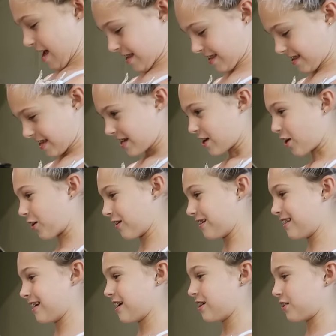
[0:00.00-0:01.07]
And
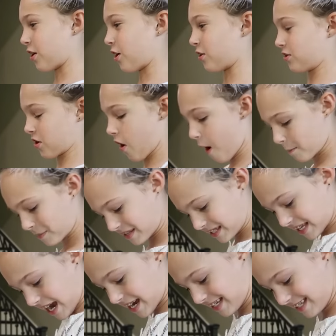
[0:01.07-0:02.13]
her top is
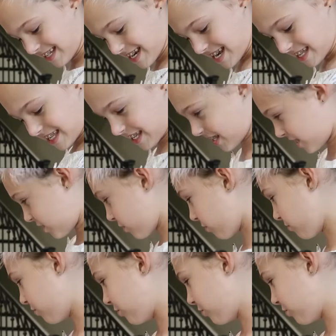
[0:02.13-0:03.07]
tight. This is so